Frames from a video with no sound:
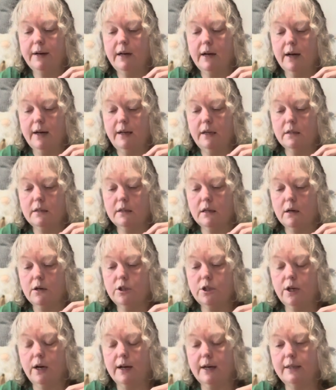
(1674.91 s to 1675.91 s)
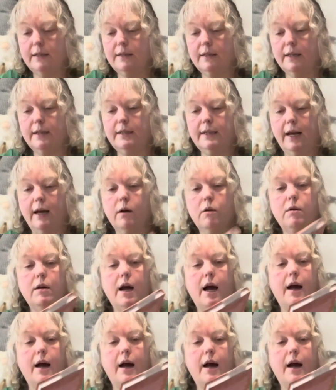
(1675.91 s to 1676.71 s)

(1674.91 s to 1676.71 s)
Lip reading: night, Sarge and I sit down,